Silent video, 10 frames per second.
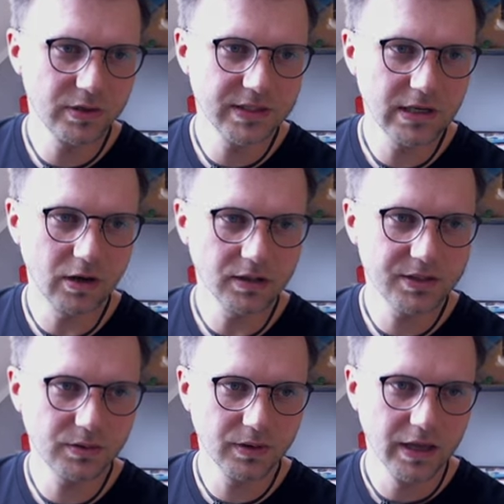you see
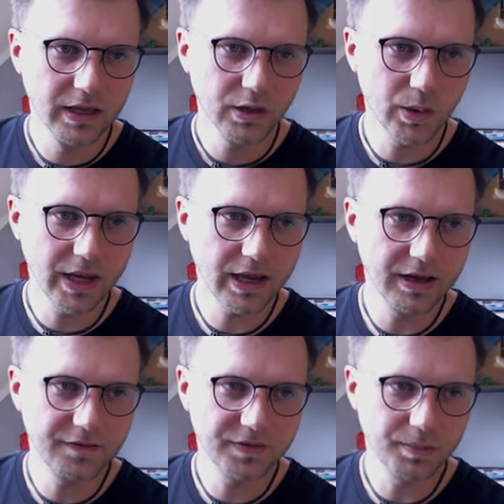also you
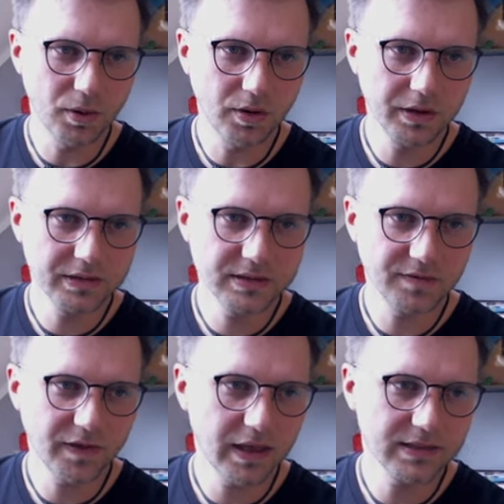have the points, the
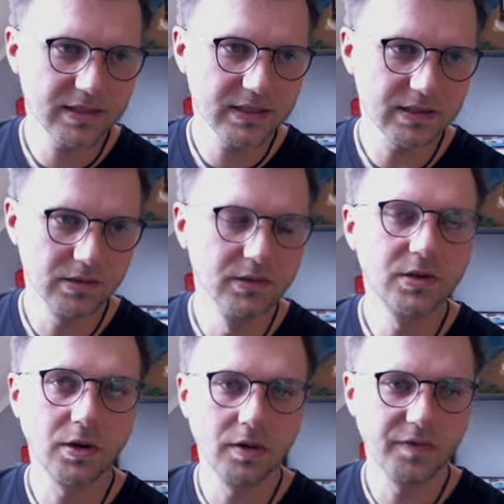faces,
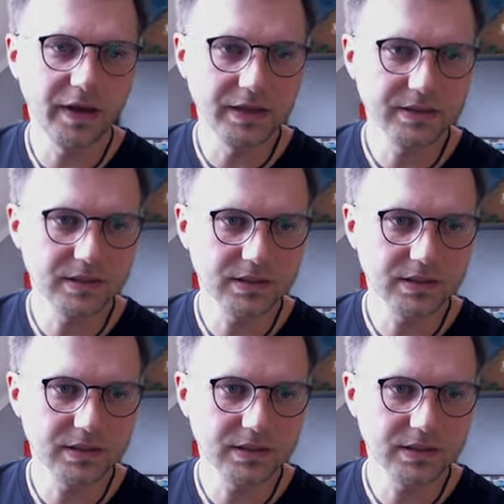internal faces.